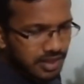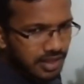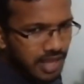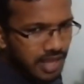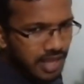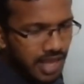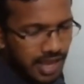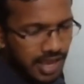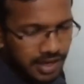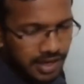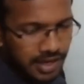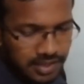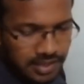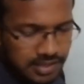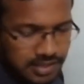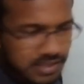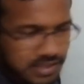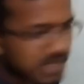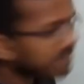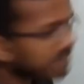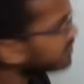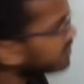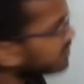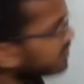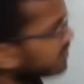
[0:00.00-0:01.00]
angle
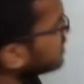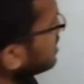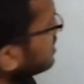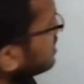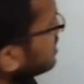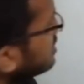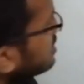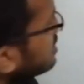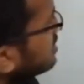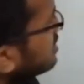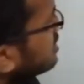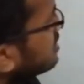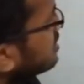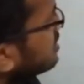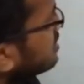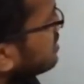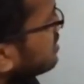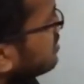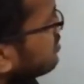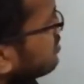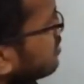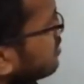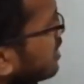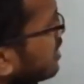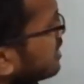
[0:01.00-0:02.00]
travel
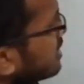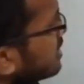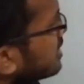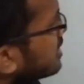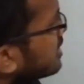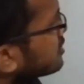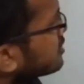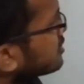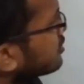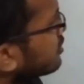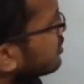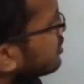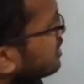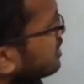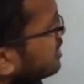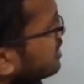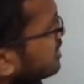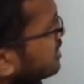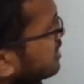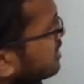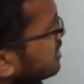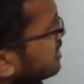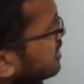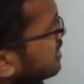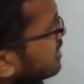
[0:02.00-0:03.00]
by the
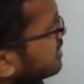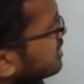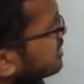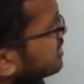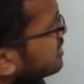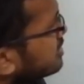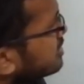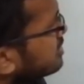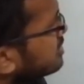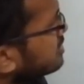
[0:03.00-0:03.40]
asteroid and the